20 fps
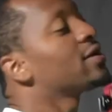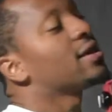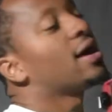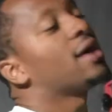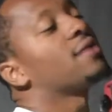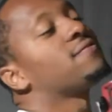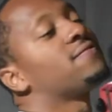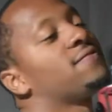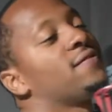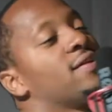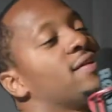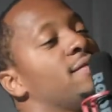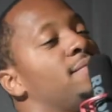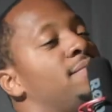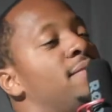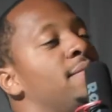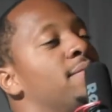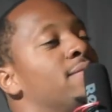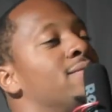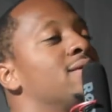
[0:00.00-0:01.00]
a lot of funny
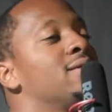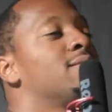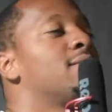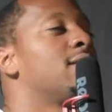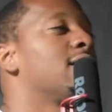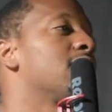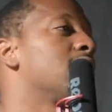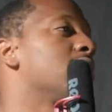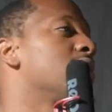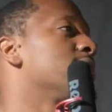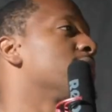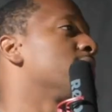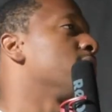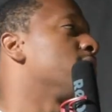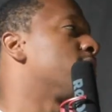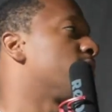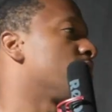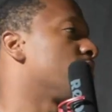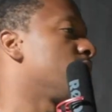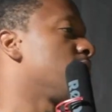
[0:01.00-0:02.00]
people in my life, you
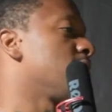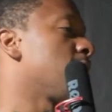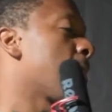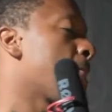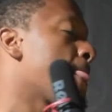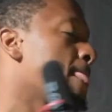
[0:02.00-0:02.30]
feel me?